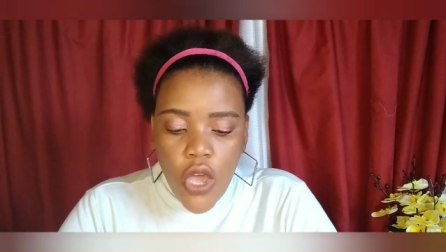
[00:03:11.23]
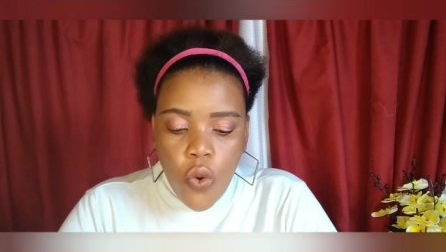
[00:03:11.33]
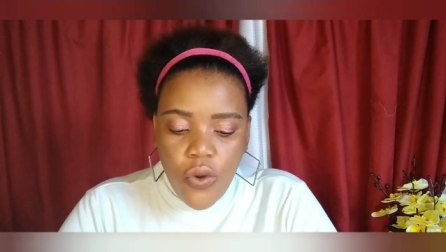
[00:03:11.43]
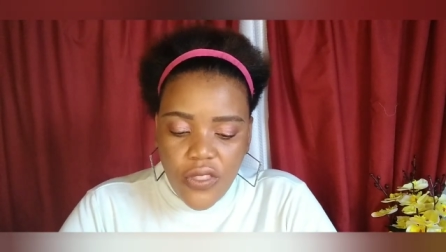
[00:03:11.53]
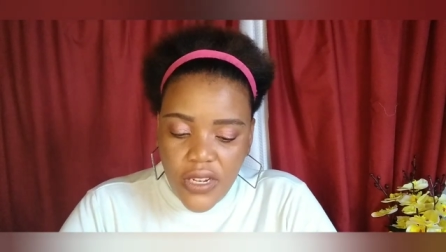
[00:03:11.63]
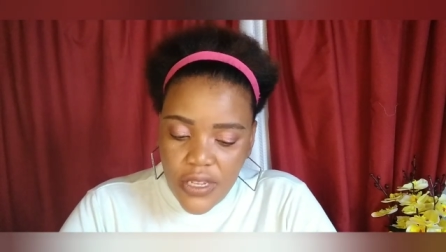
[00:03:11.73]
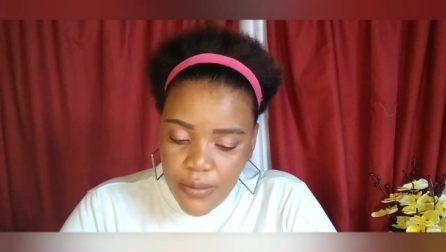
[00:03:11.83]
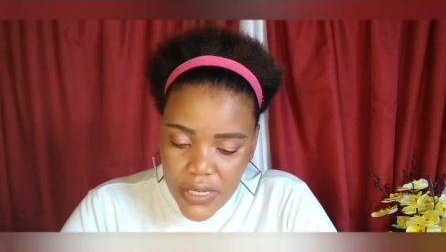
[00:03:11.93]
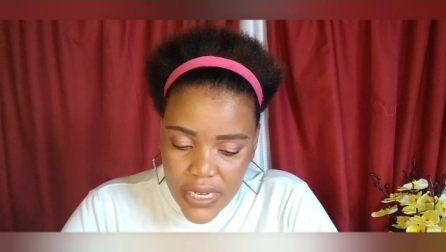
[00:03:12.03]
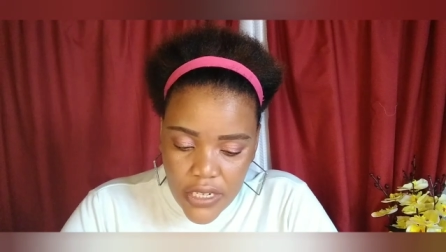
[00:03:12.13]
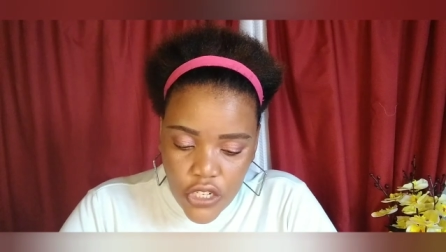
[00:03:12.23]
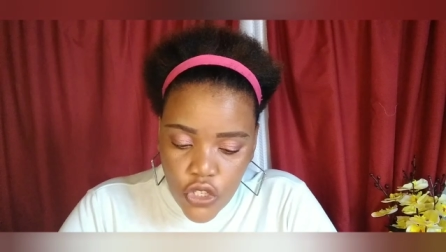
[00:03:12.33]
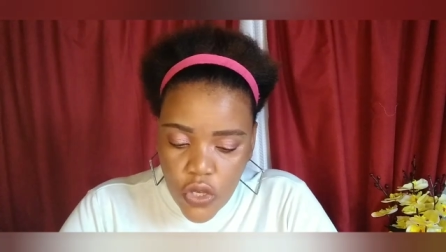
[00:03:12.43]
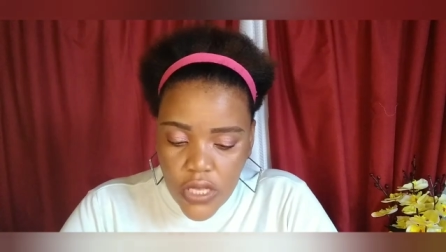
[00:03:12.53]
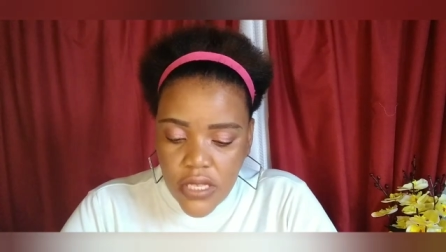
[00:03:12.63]
with limited
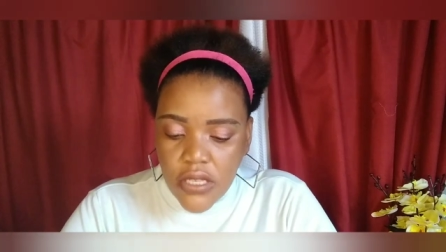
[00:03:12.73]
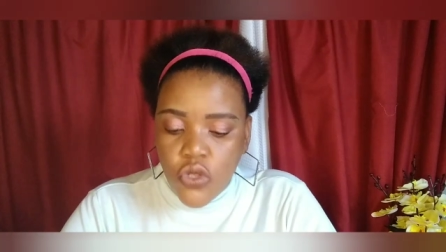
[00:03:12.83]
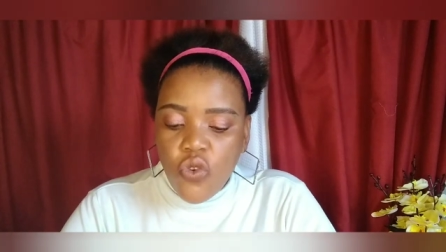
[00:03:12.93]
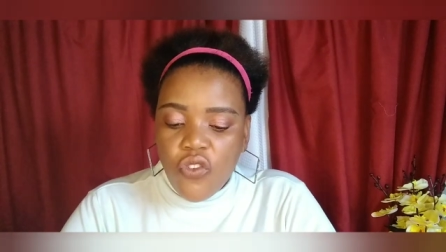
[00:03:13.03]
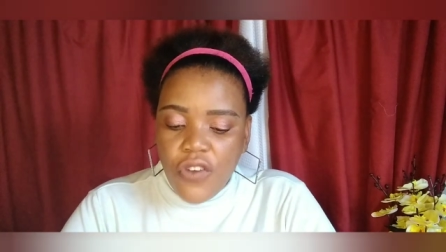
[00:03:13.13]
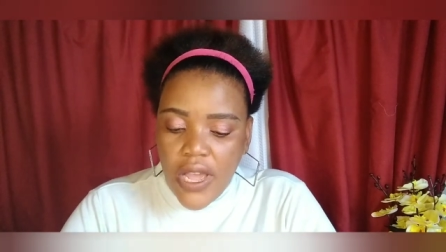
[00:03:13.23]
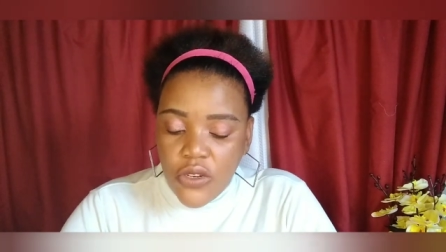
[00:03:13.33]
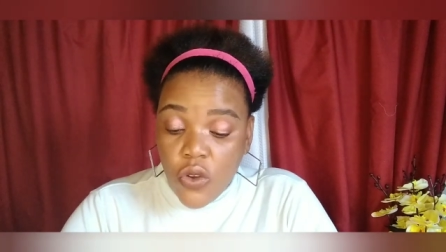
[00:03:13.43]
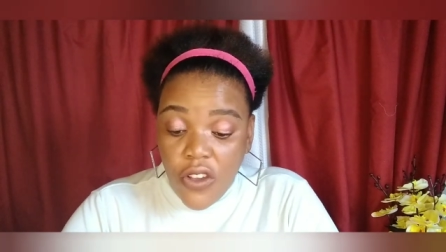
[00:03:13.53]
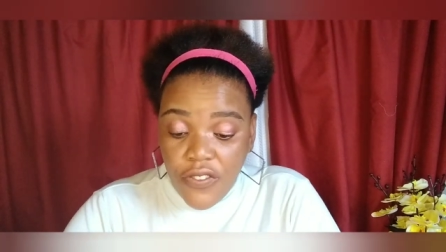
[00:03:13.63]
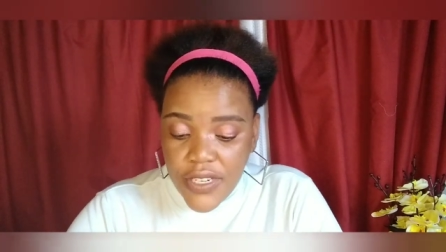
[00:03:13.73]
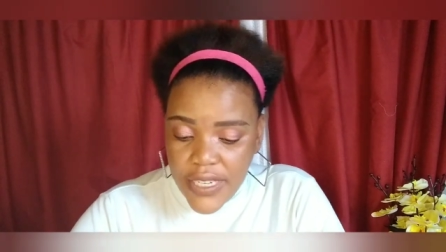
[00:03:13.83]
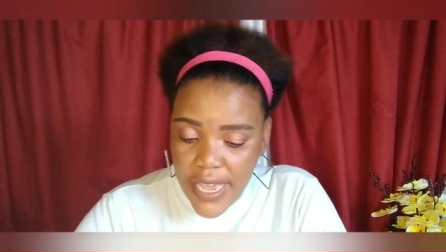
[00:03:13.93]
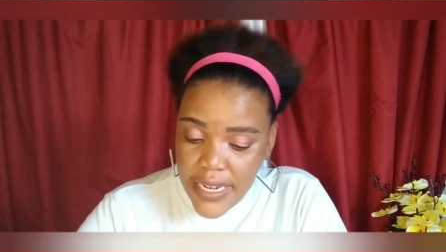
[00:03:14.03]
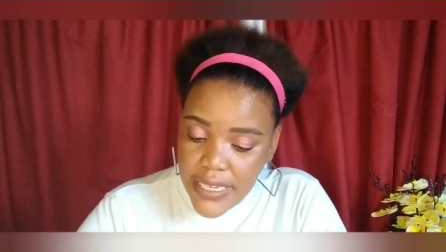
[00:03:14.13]
resources to fight
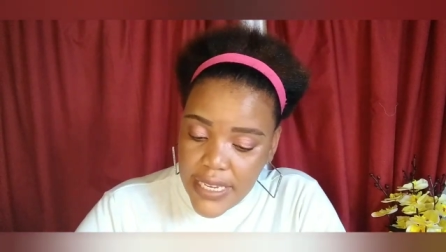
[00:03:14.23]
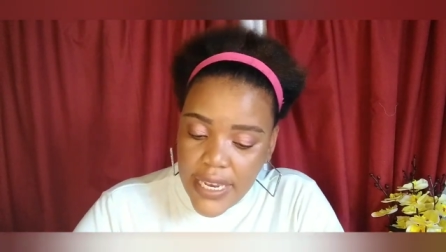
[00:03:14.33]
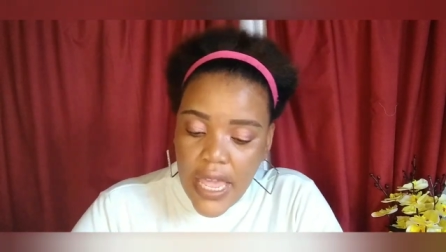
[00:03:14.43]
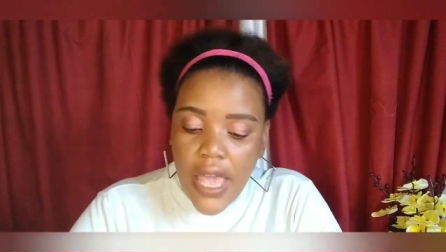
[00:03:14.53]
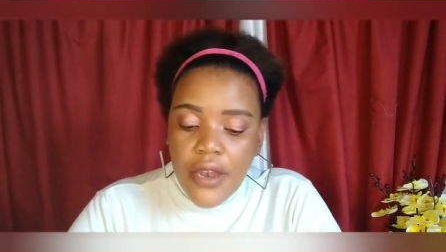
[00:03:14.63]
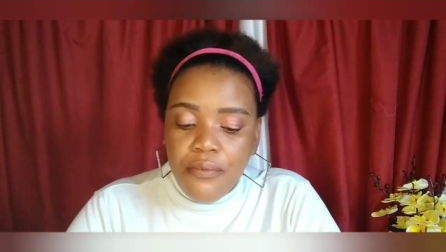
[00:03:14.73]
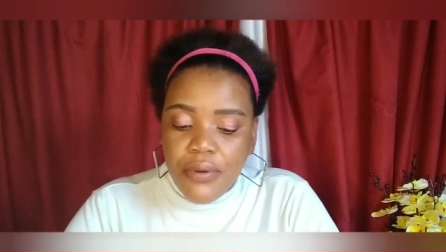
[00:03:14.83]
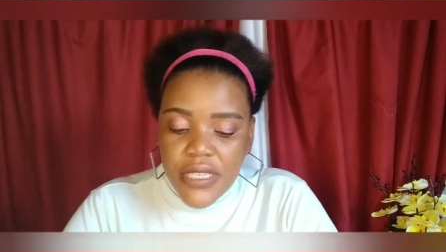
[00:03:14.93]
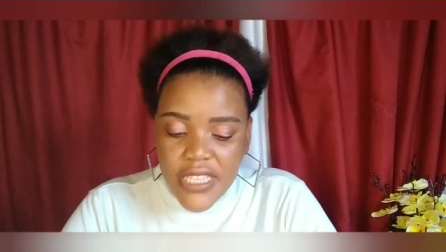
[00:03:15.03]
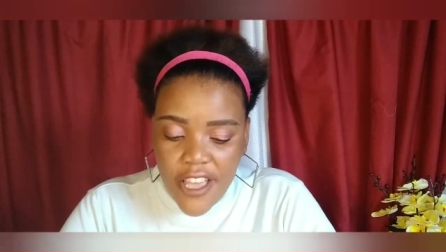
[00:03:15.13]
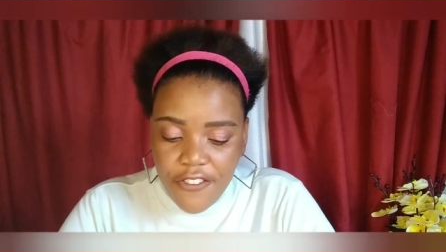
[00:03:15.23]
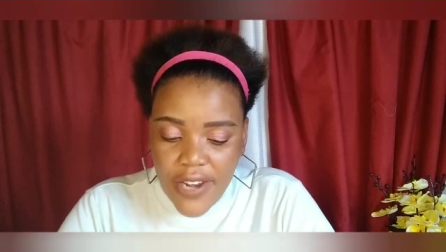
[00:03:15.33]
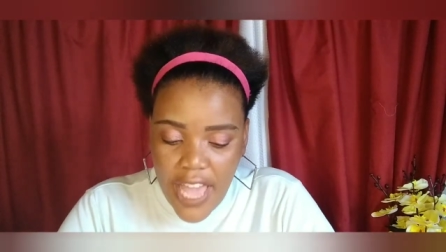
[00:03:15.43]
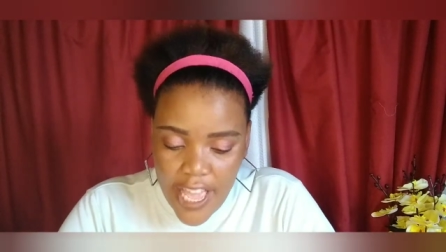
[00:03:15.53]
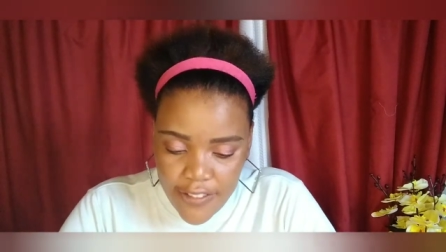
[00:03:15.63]
COVID-19 and preserve
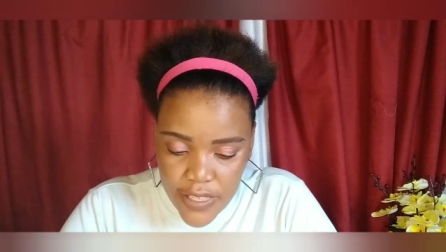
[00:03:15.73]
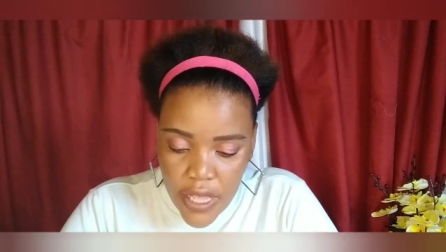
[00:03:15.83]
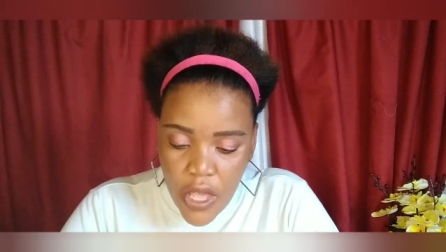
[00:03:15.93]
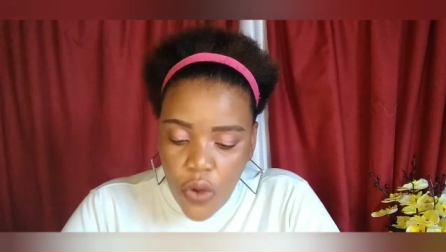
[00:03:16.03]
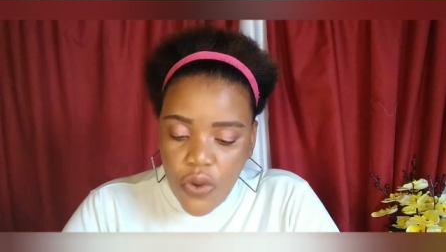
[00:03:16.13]
lives.